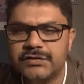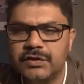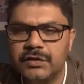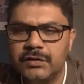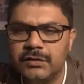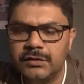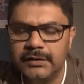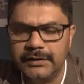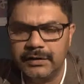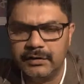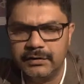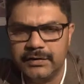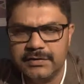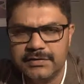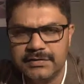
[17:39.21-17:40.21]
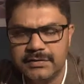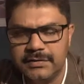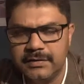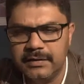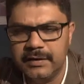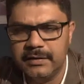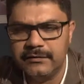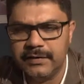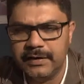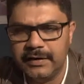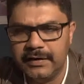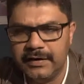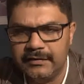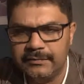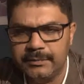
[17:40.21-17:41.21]
So, you know, there's never
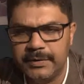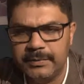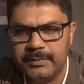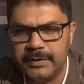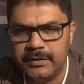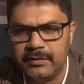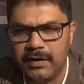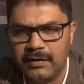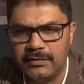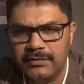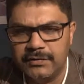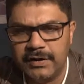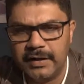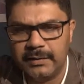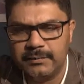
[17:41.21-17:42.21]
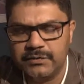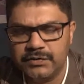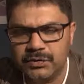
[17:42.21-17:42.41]
enough people around to help.